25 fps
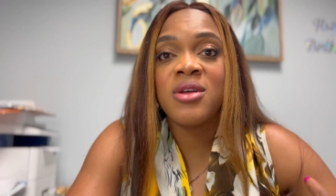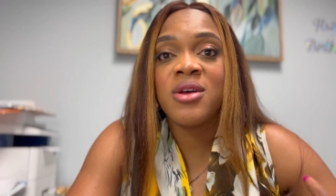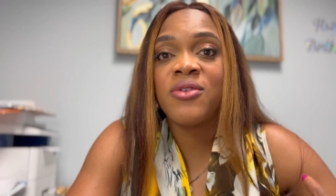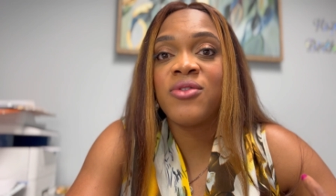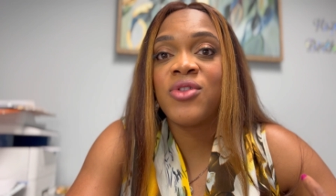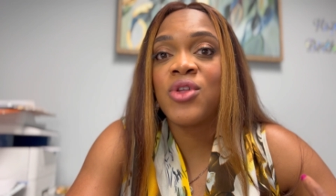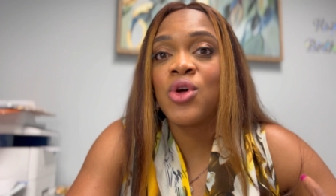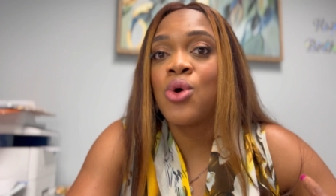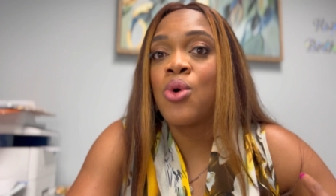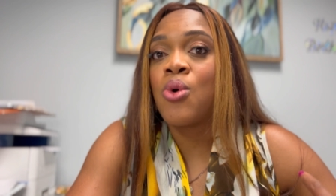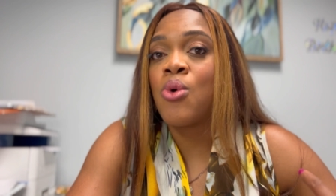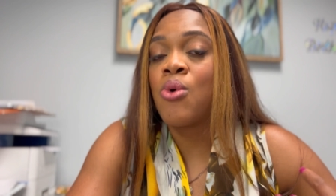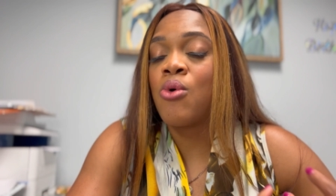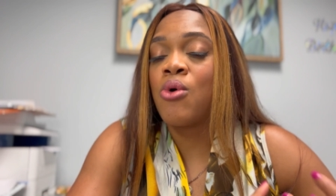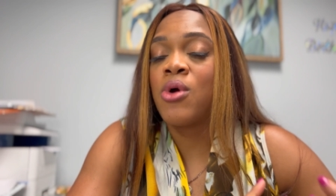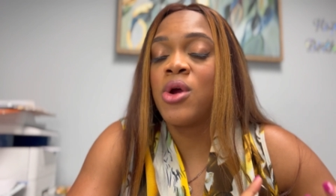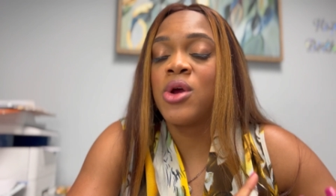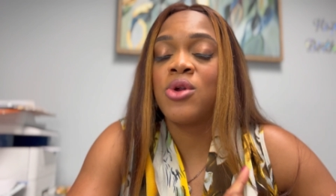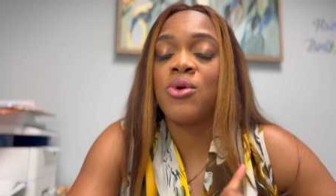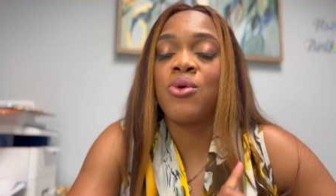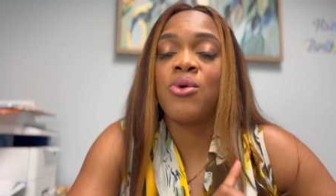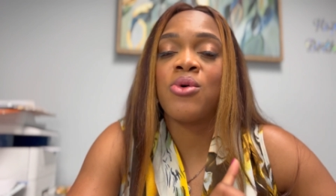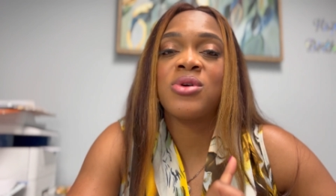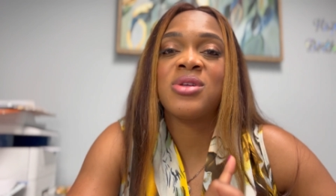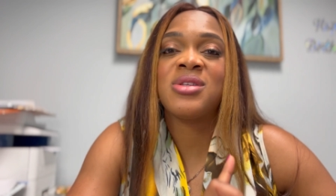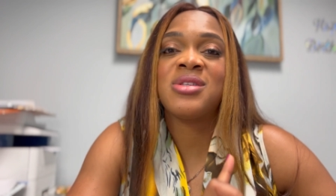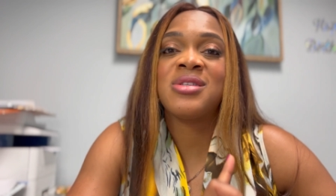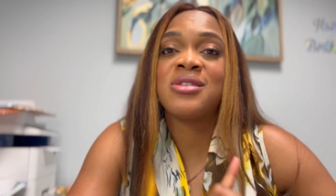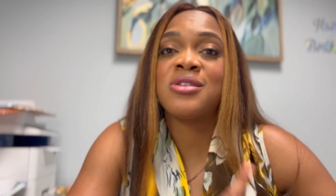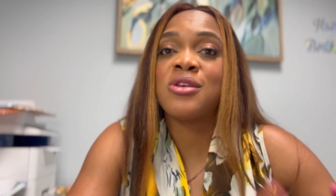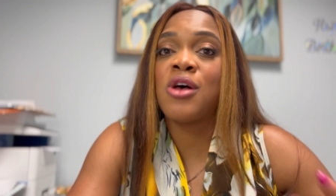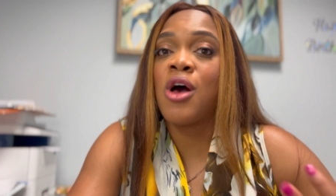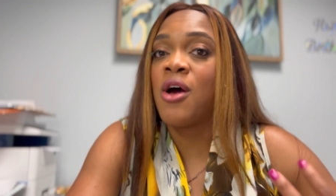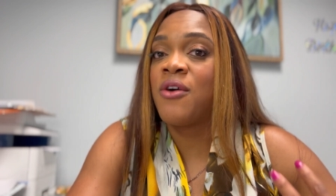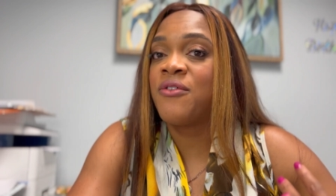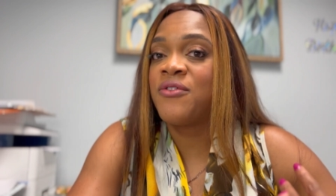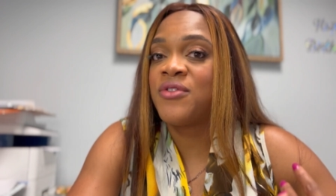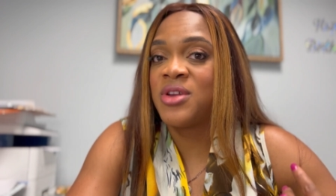of the corn or
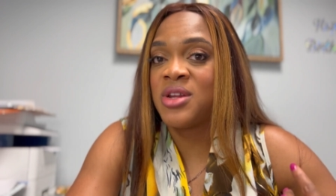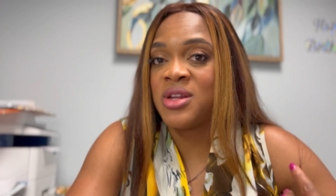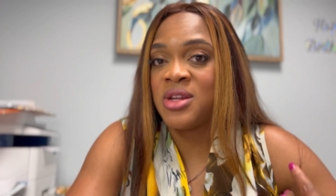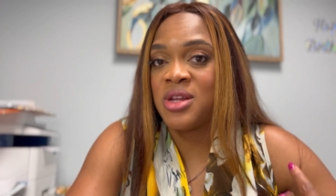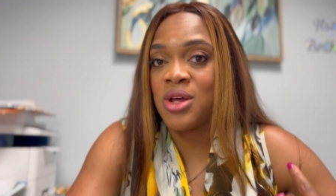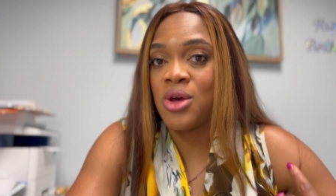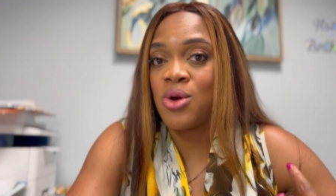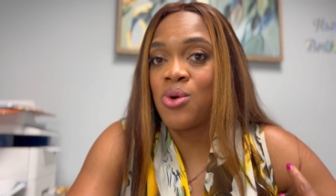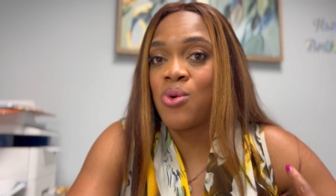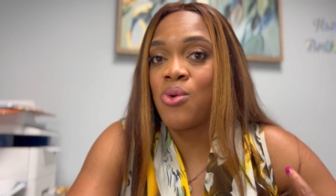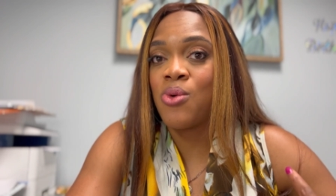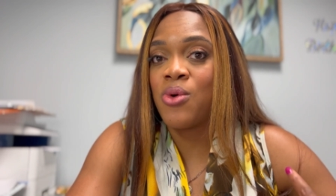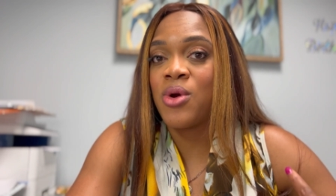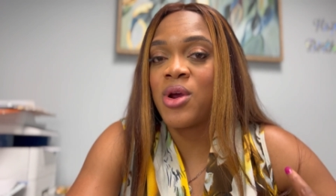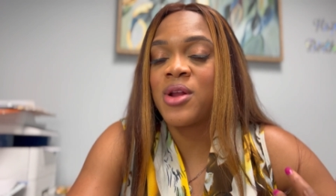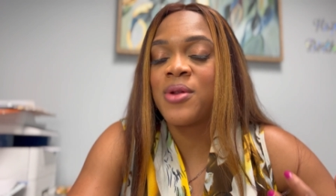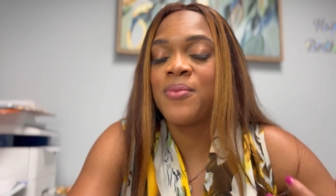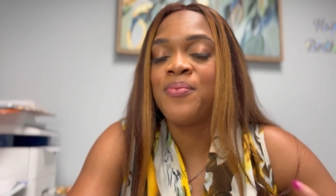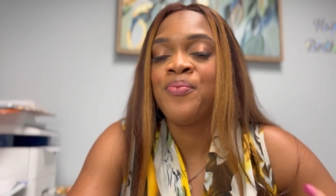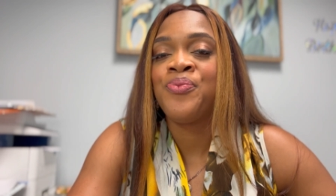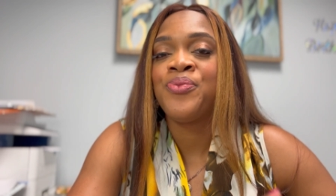soften the corn.